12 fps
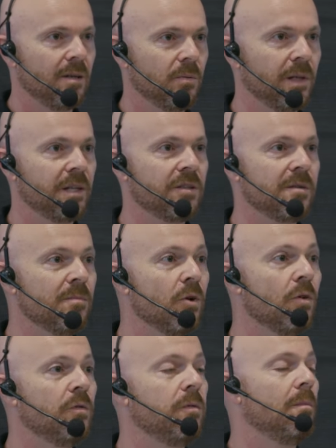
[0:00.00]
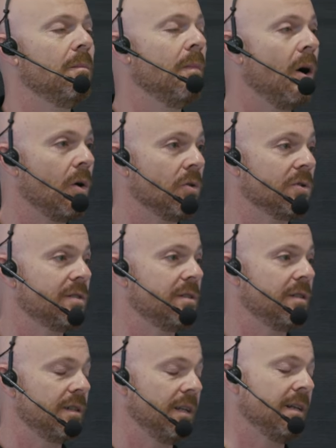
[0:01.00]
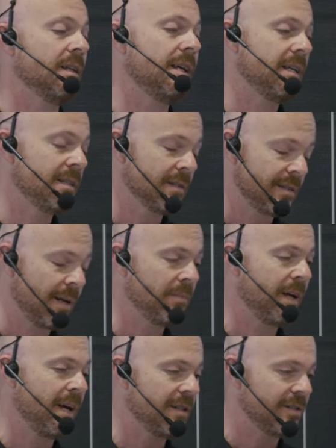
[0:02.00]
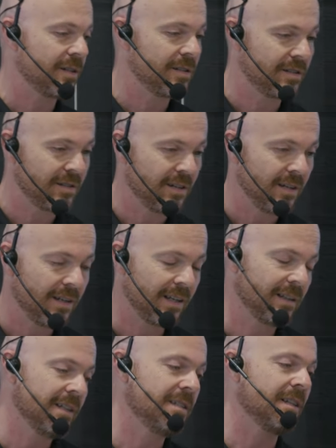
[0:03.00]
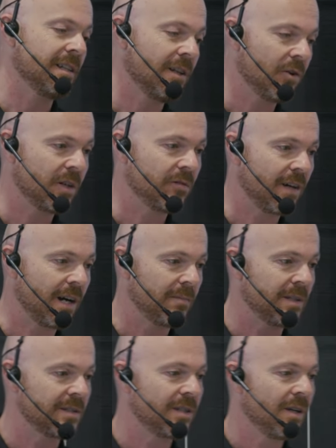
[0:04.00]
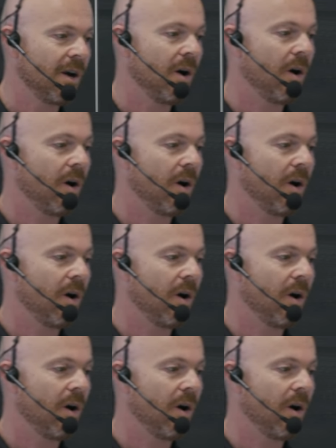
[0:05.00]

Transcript: We can remove most, in, ca in some cases, at least in the lower environments,